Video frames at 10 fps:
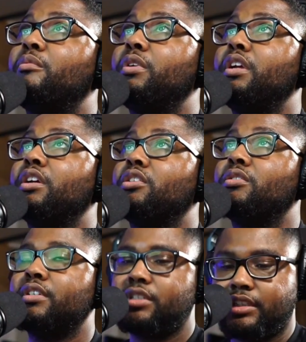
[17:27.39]
we are
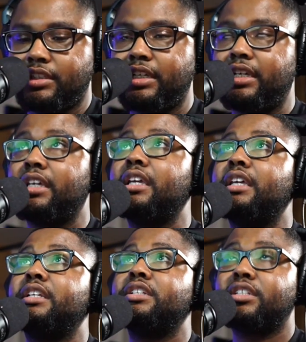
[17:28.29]
going to dig in
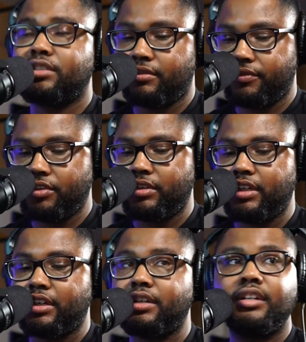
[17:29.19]
just a few
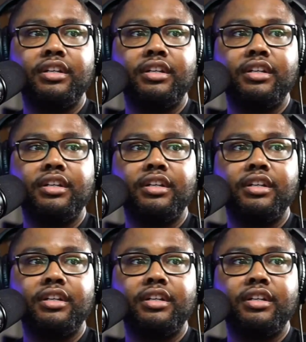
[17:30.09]
here.